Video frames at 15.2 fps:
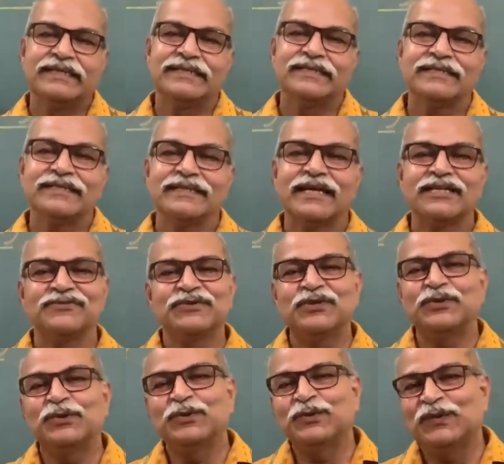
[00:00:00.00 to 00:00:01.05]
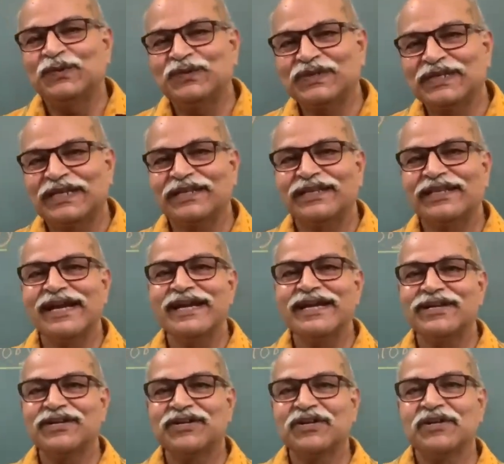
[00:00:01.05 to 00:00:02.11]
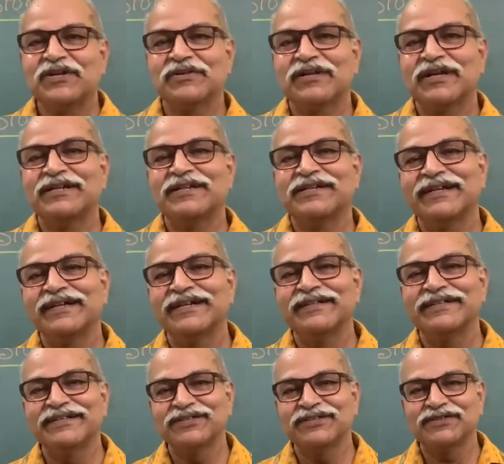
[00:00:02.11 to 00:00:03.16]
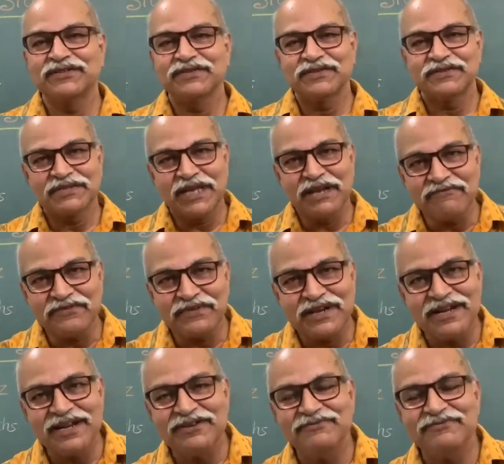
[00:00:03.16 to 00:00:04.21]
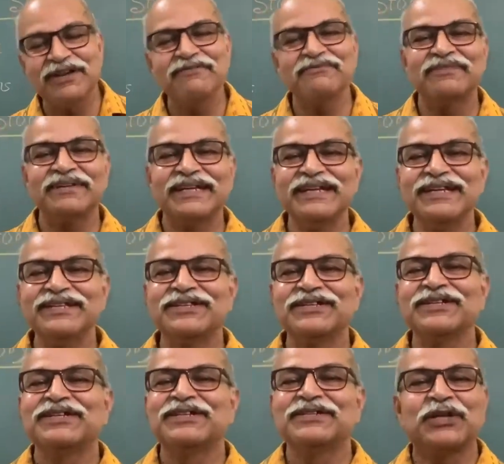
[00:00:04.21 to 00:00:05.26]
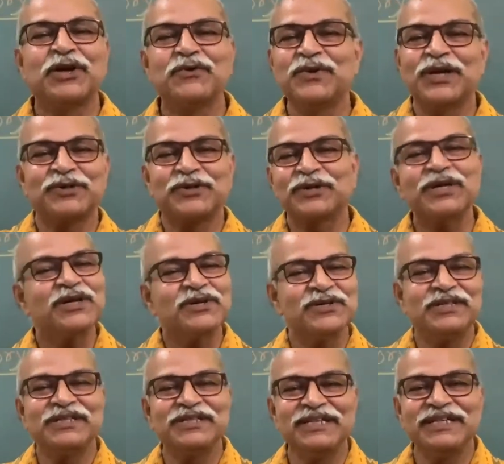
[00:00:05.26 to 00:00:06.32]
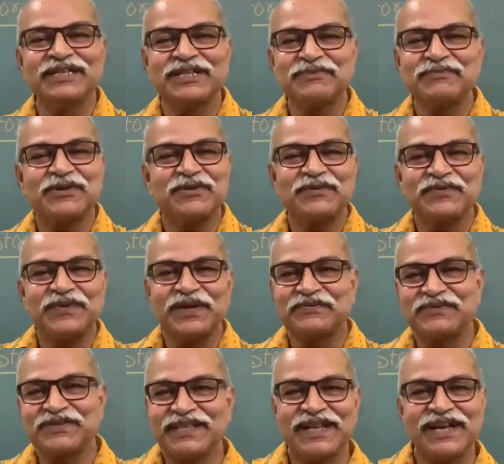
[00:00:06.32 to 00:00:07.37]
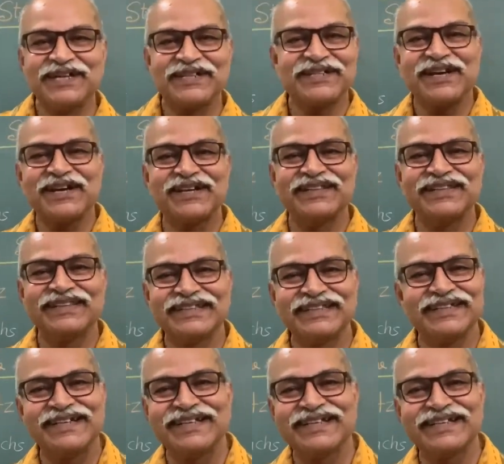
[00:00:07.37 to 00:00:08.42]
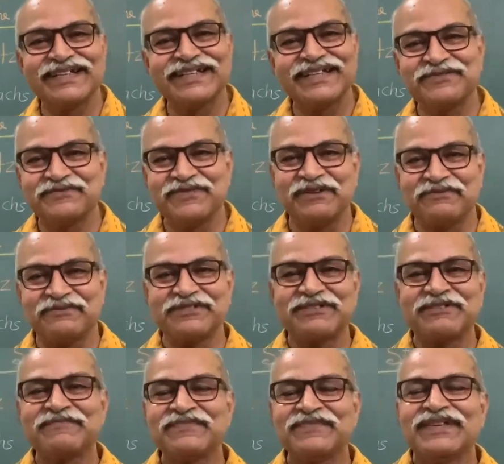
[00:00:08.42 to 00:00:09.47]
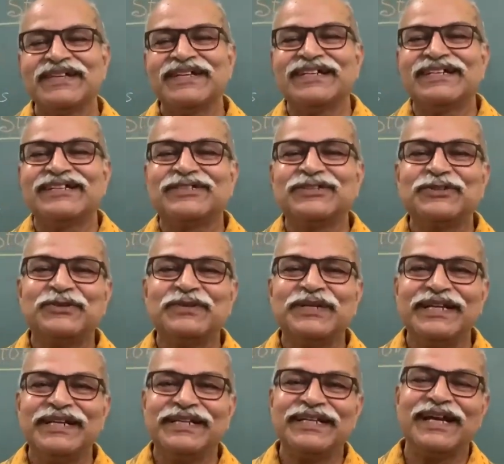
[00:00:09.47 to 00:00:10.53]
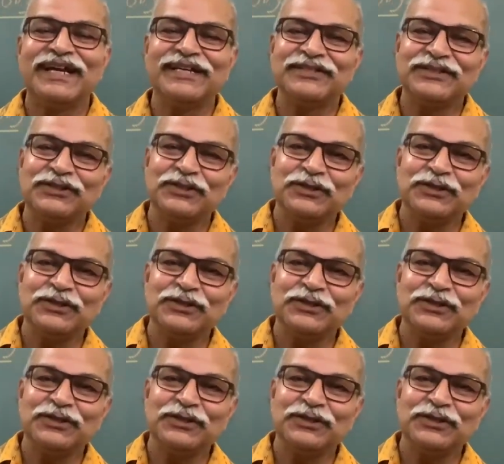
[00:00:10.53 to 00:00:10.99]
As we know, sunlight contains several wavelengths. Now we are talking in terms of the waves. Radiation is waves. So it has